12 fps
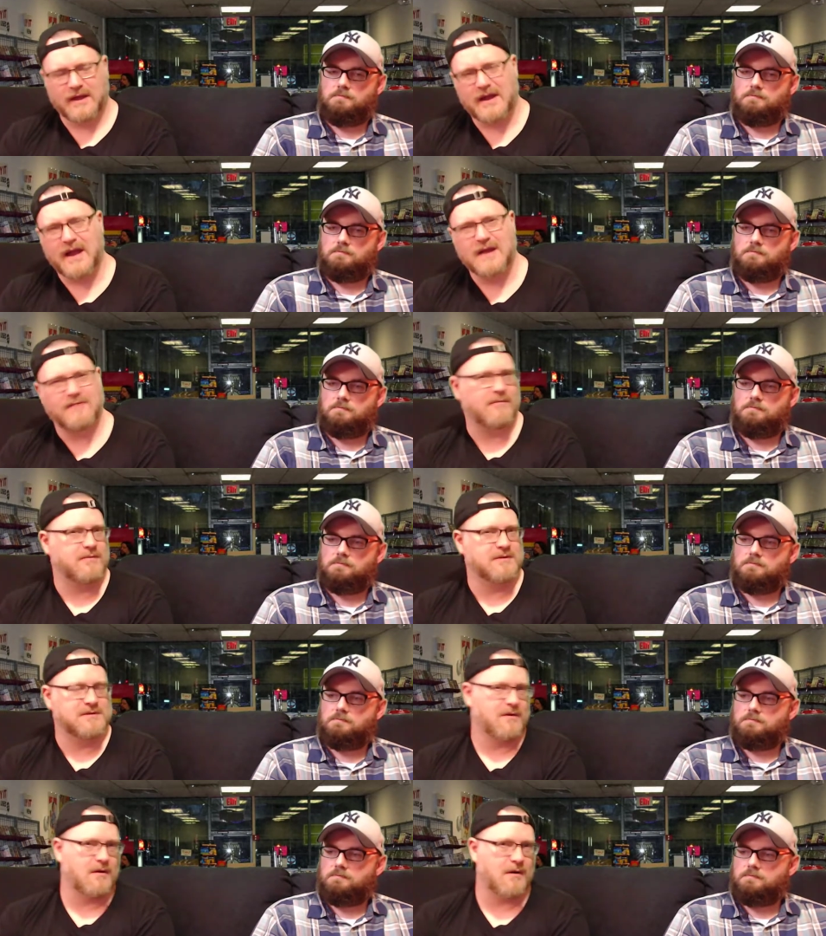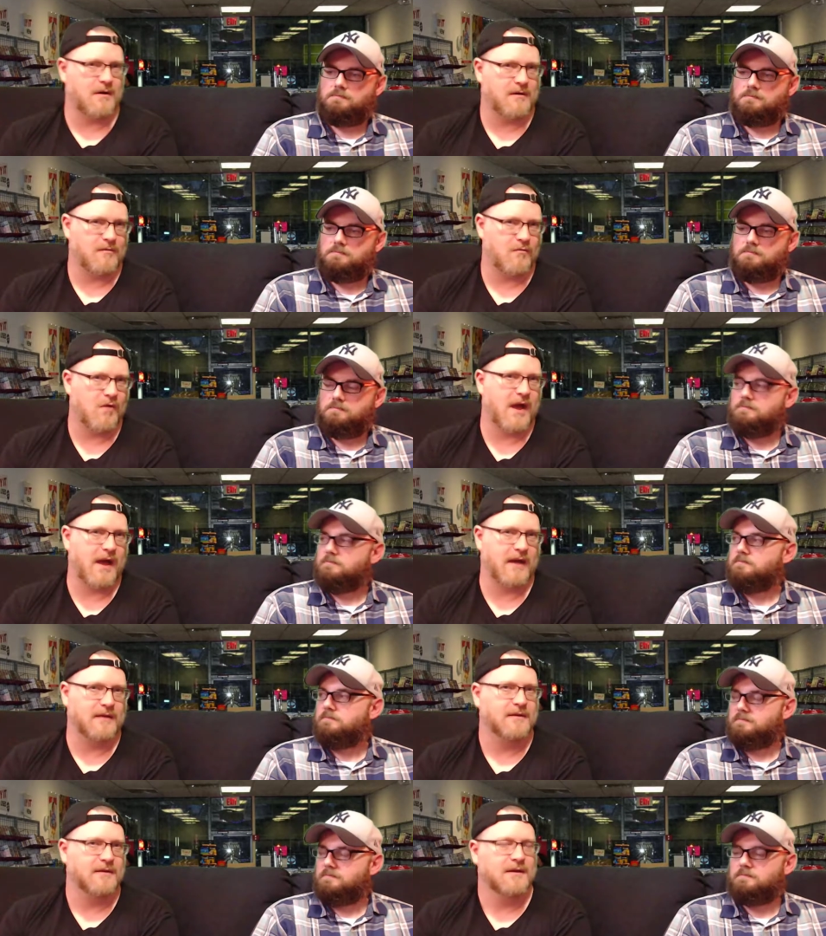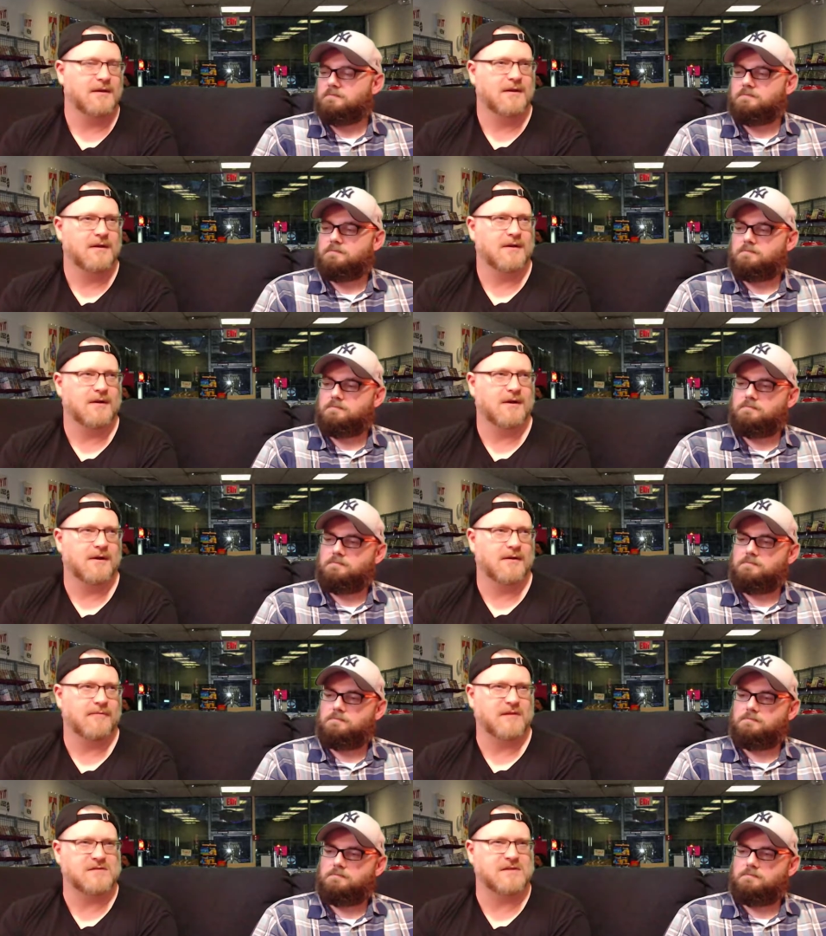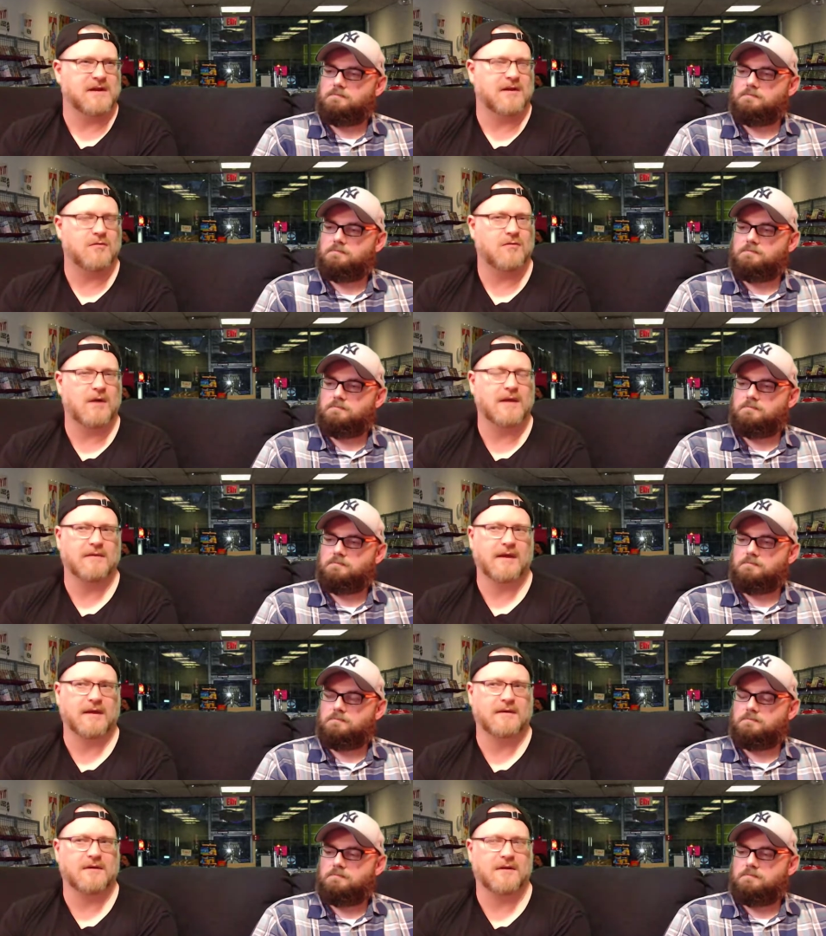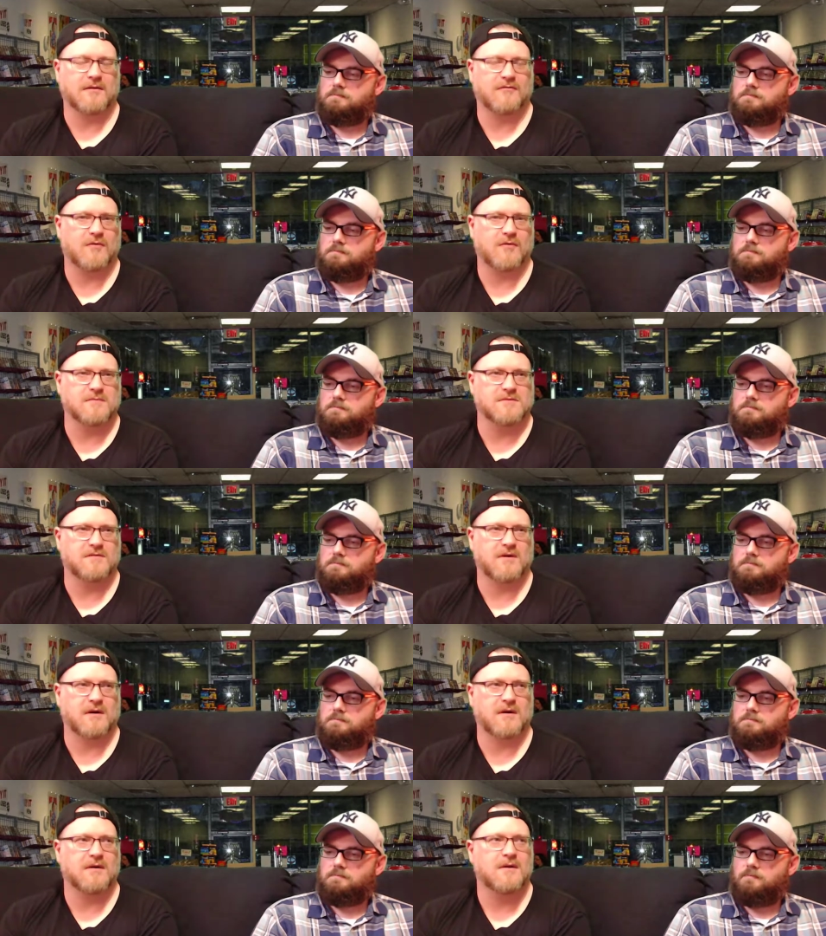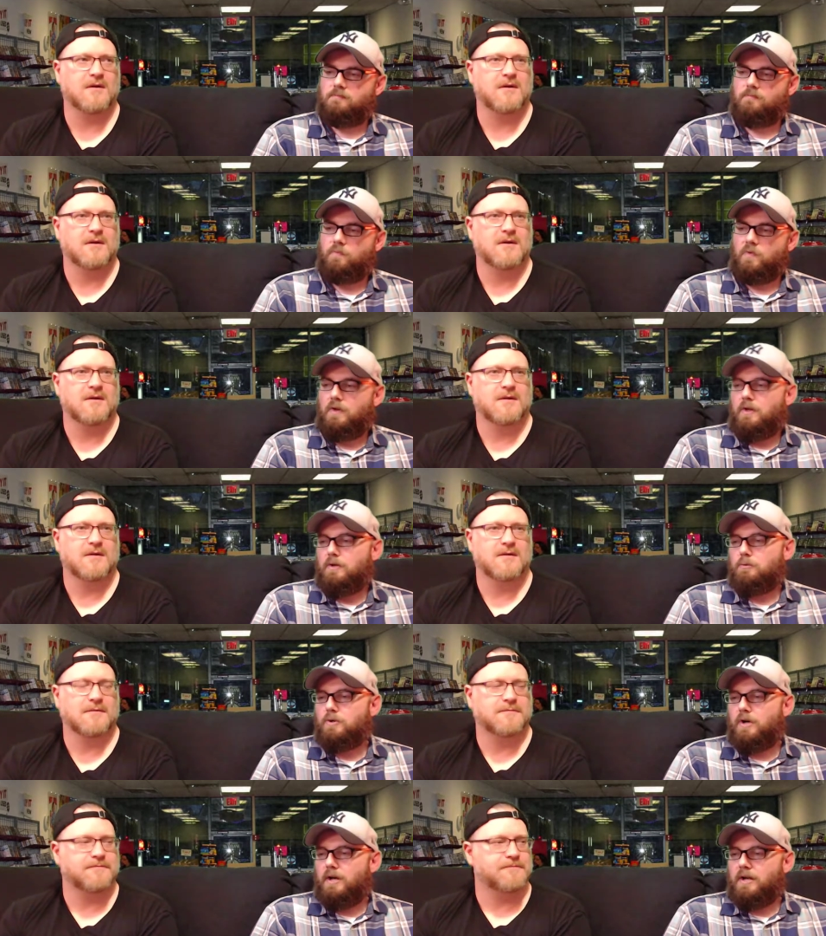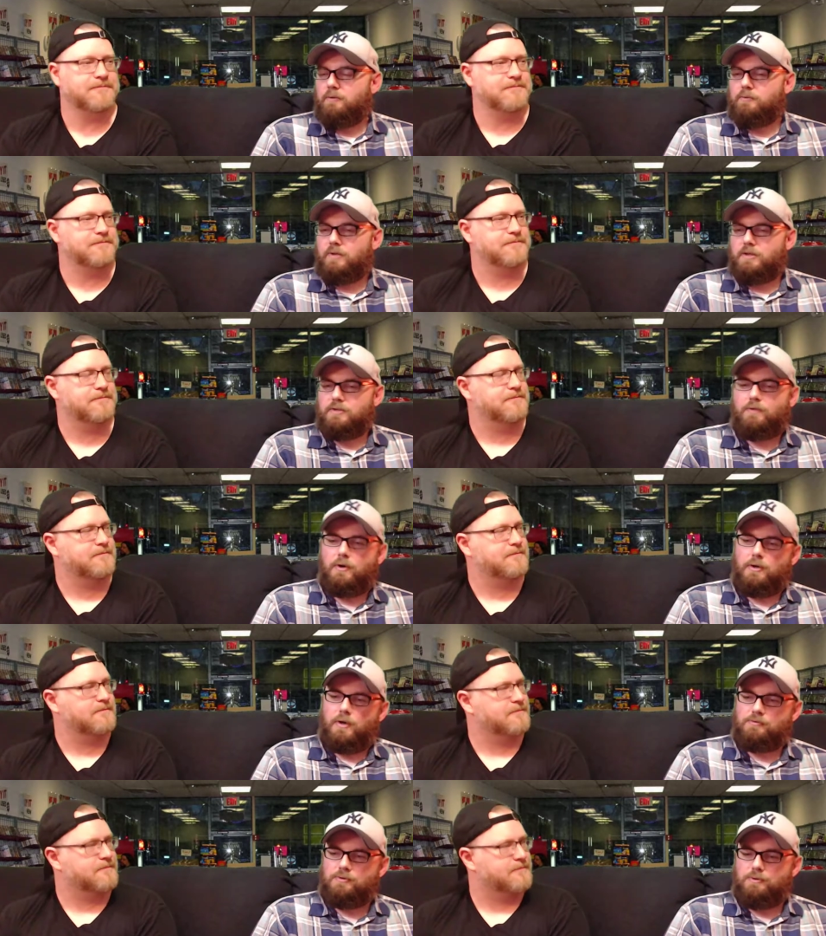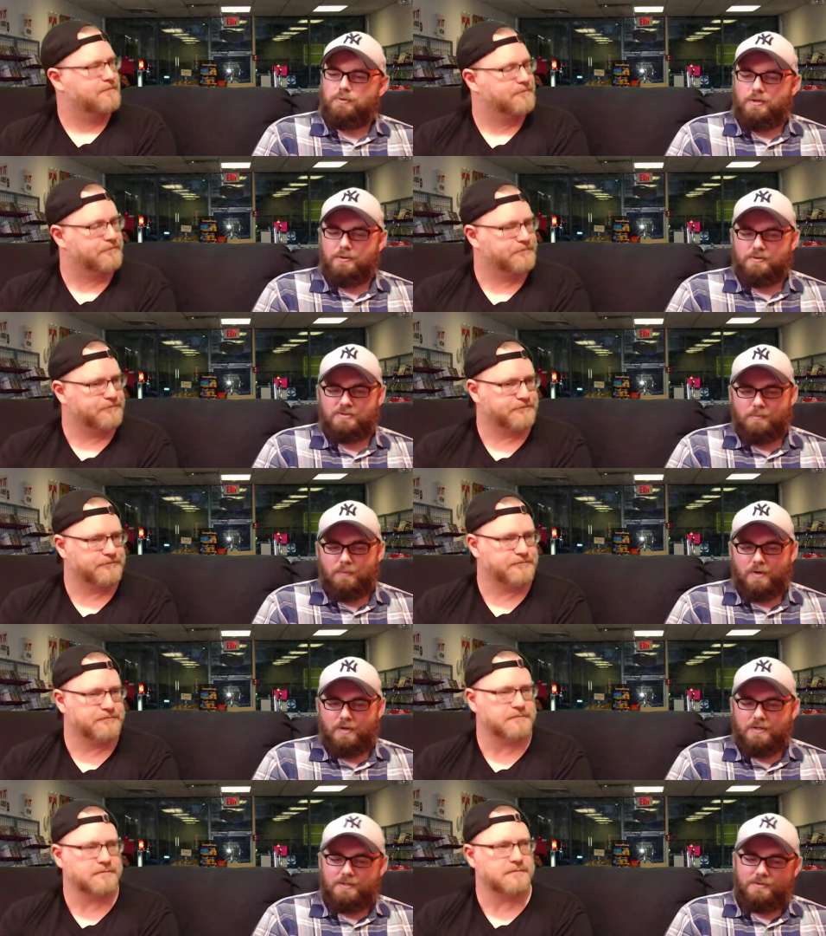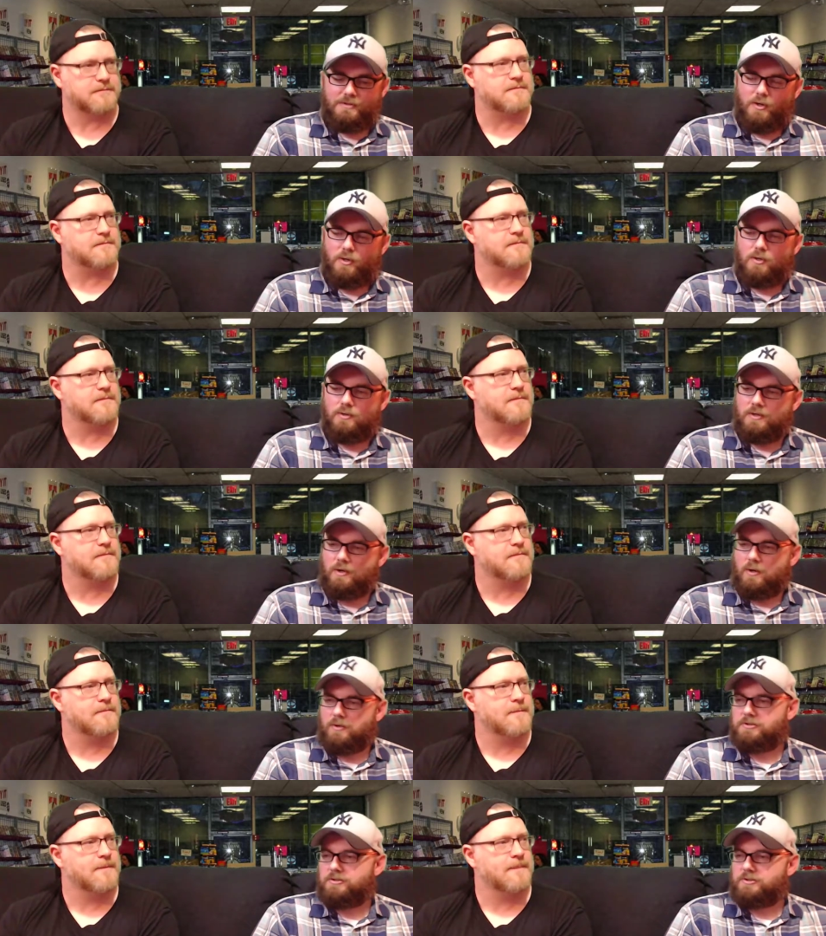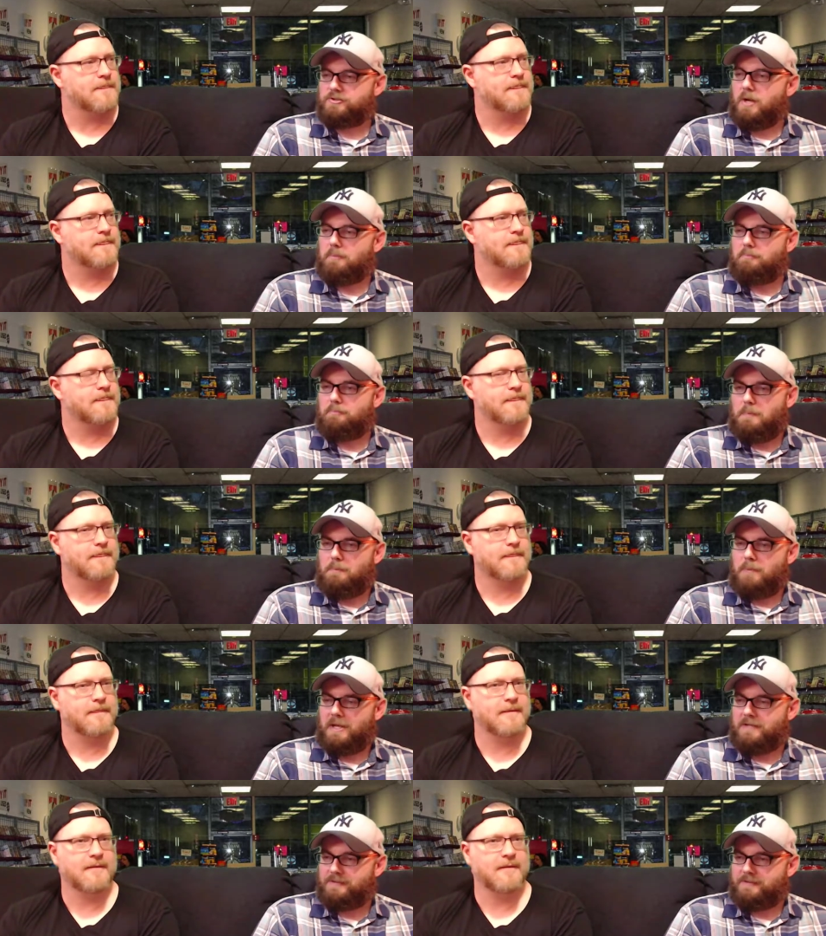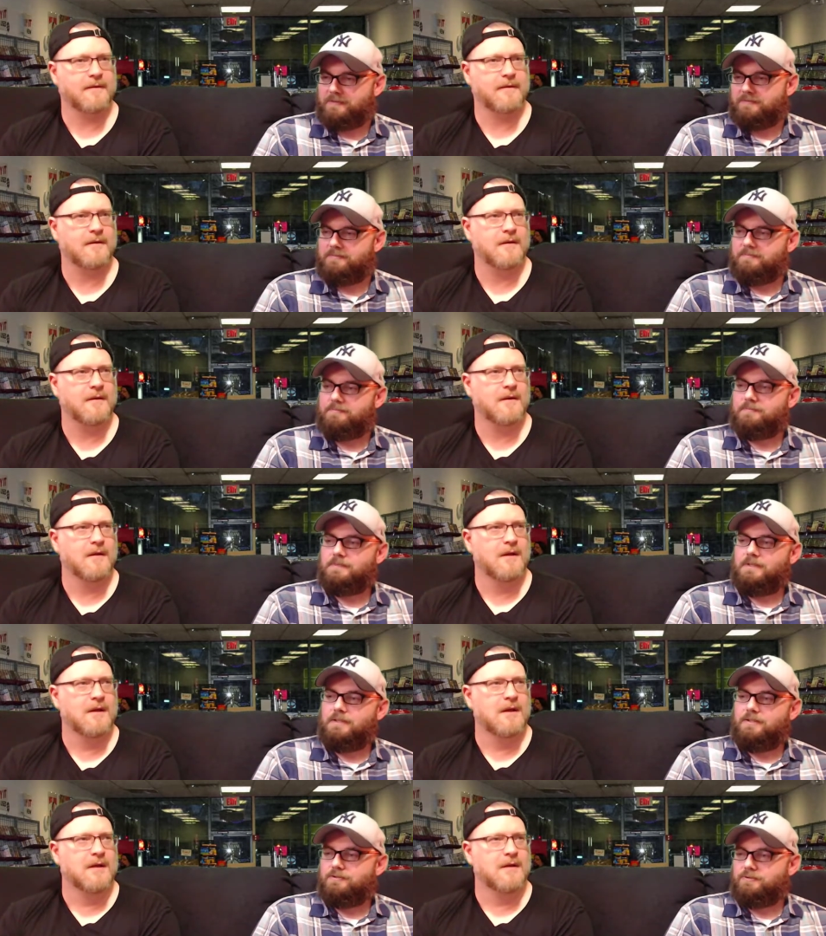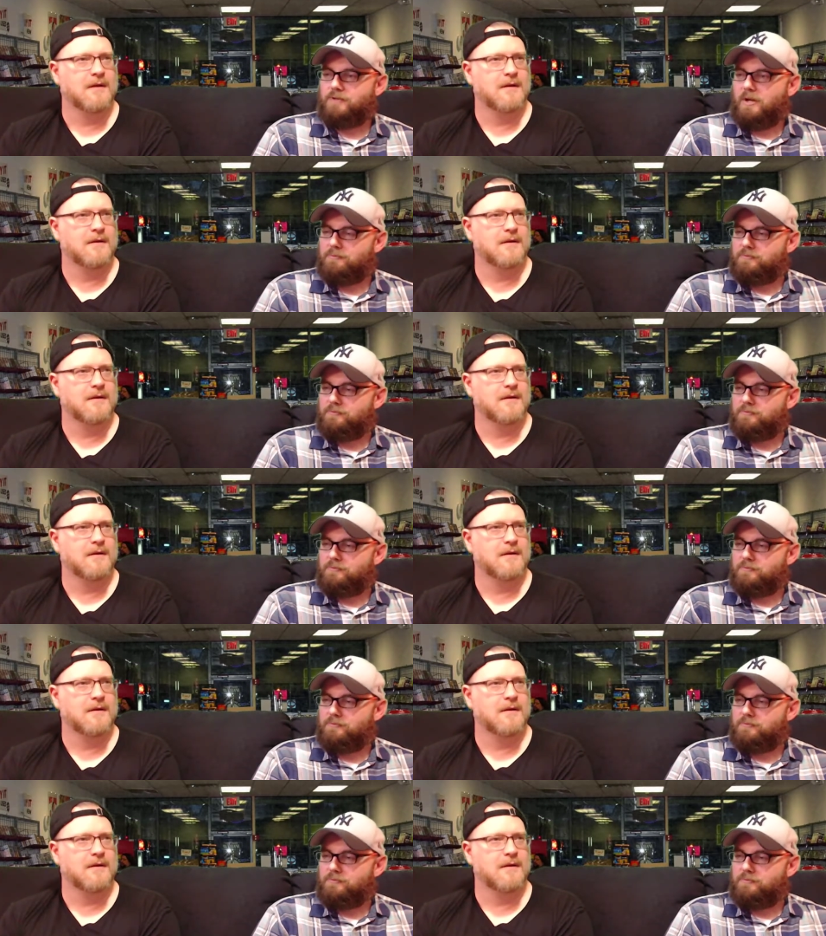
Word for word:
Speaker 1: kind of a bizarre way mm-hmm. um, that's not quite like other forms of art.
Speaker 2: Well, I don't think it's very often you'd hear somebody tell an artist to stop painting, stop